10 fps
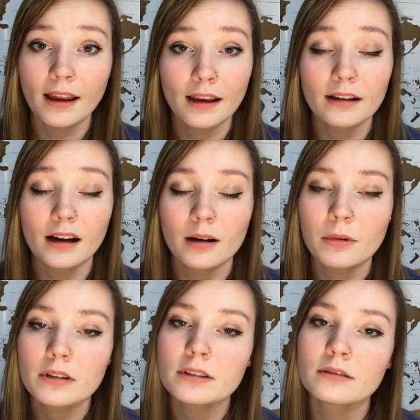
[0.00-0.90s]
And I'm
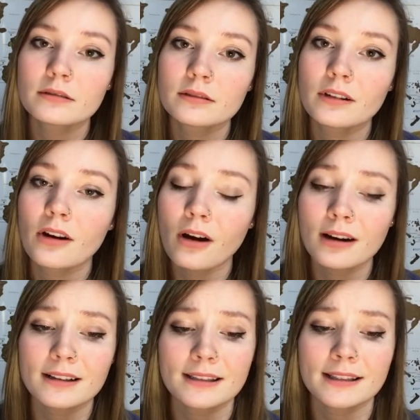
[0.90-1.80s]
also
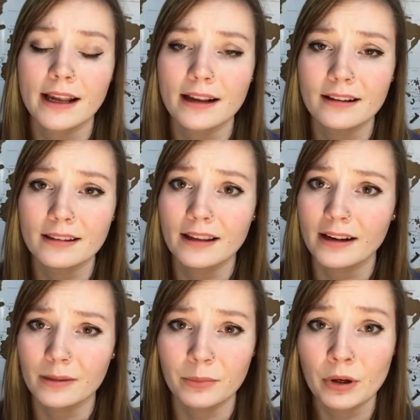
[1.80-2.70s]
not saying that
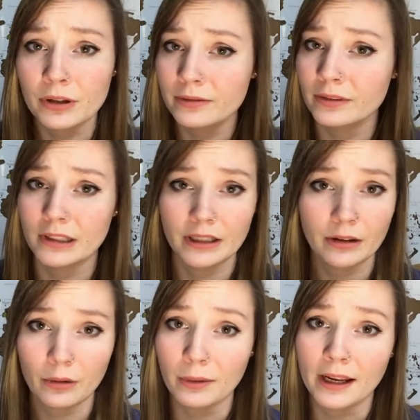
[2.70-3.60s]
I'm perfectly
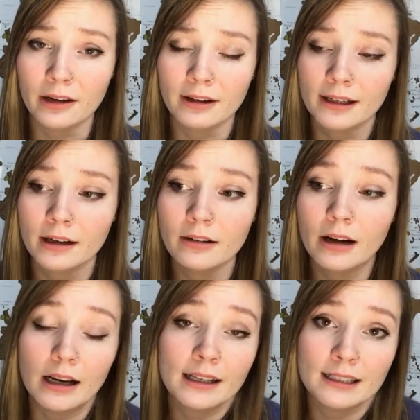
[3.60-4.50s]
okay right now,
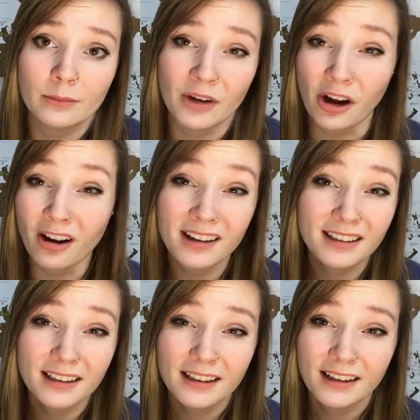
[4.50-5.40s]
because I'm not.
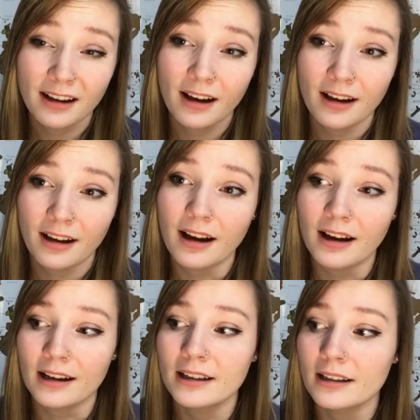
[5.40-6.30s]

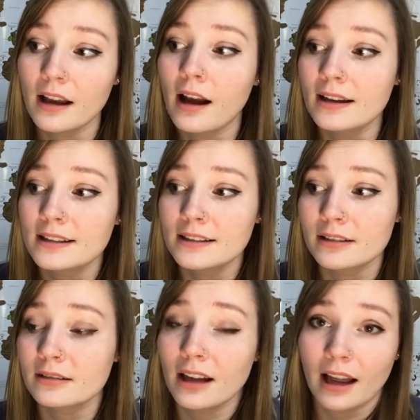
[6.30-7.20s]
I
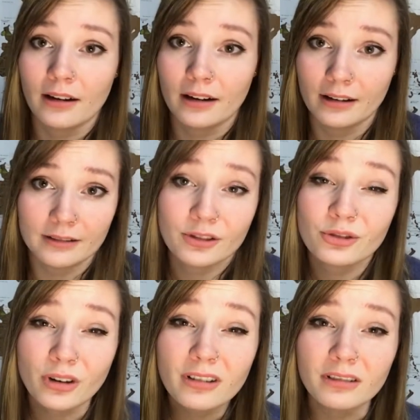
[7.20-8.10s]
still
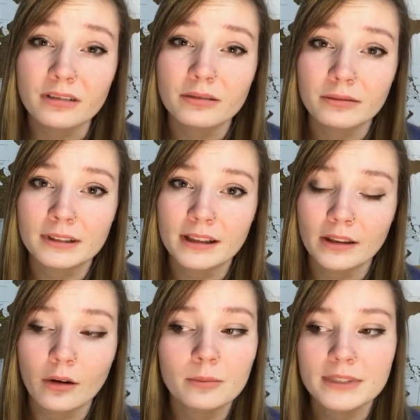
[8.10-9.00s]
struggle with
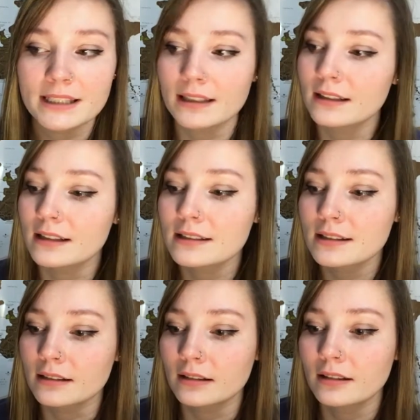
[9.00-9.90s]

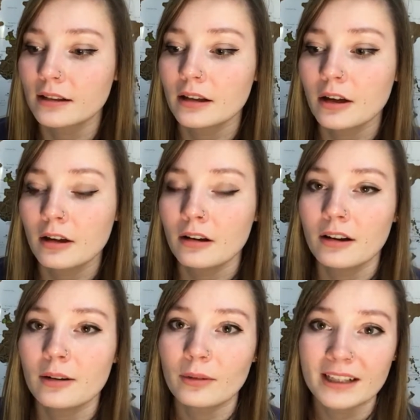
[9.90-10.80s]
homesickness and
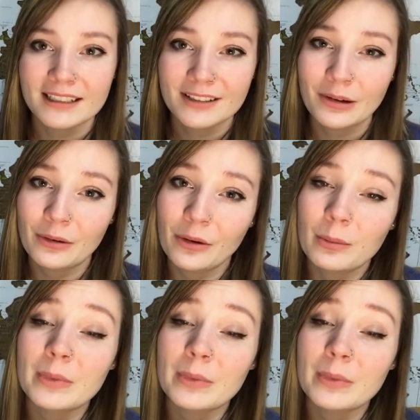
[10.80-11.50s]
wanting to go home.